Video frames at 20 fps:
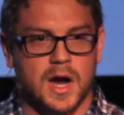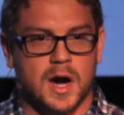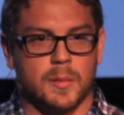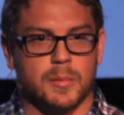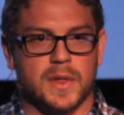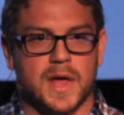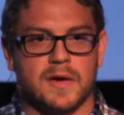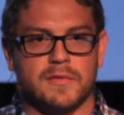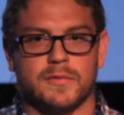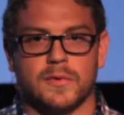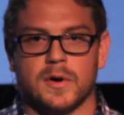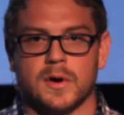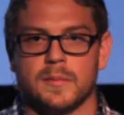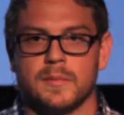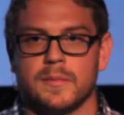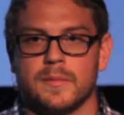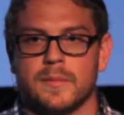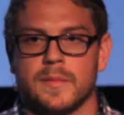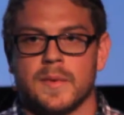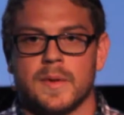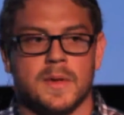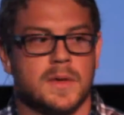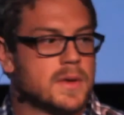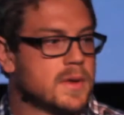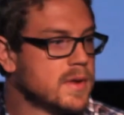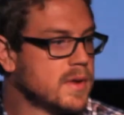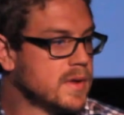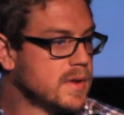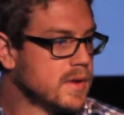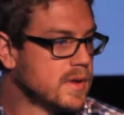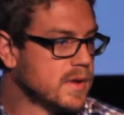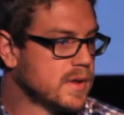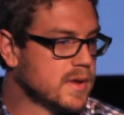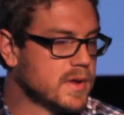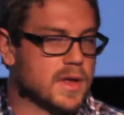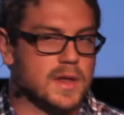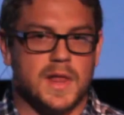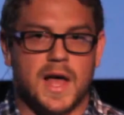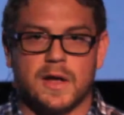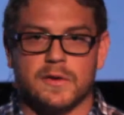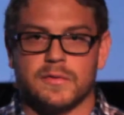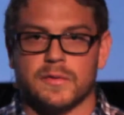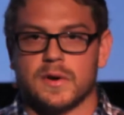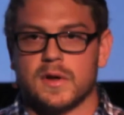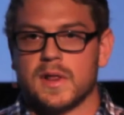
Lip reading: our platform allows for